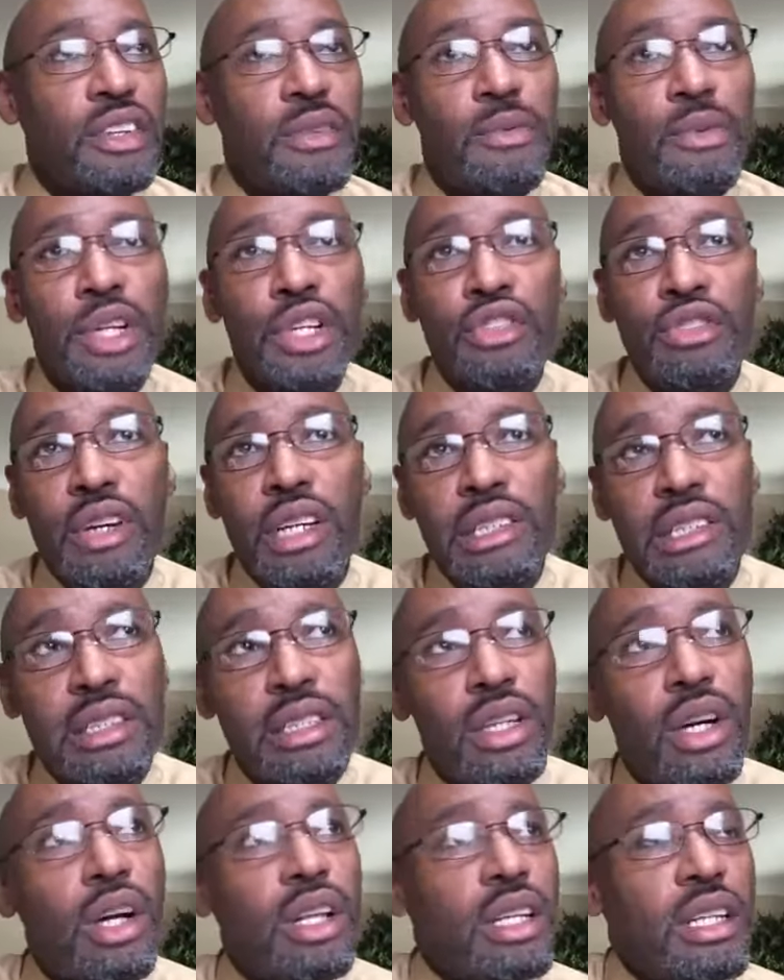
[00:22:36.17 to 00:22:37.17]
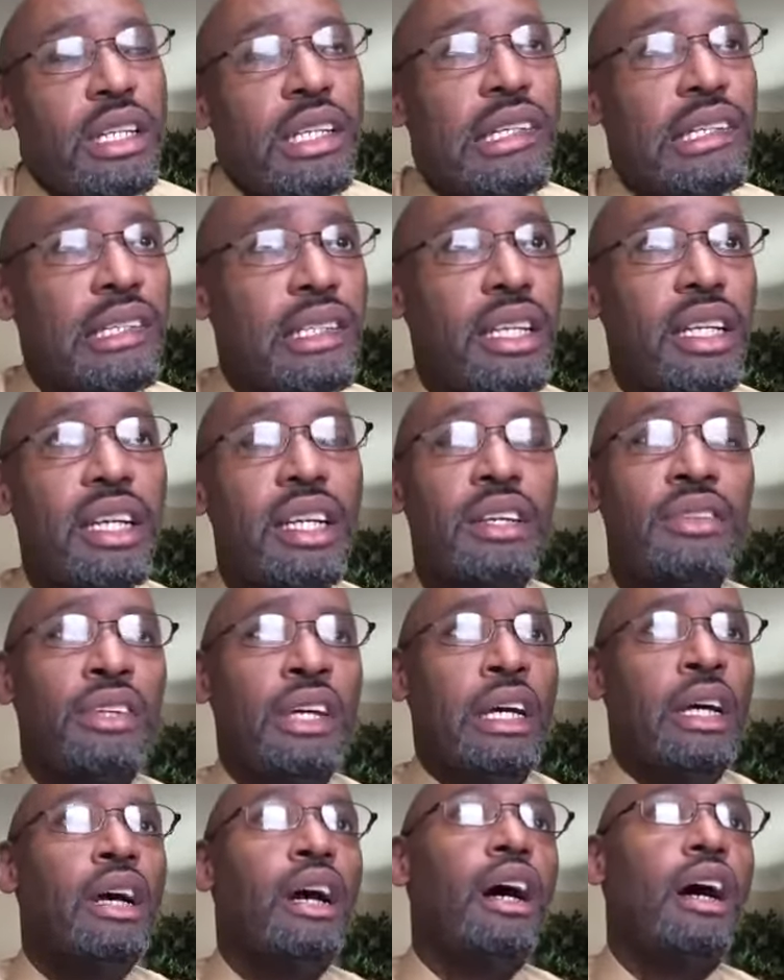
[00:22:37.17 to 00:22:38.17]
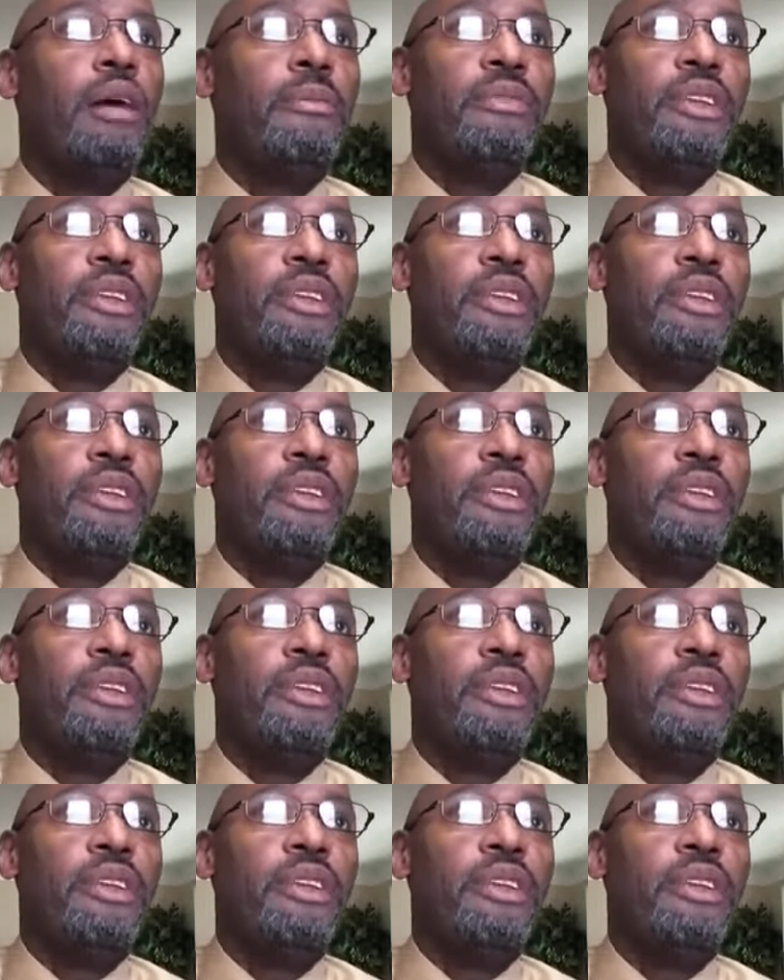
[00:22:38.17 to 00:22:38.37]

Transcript: If we trust in all of these things, um,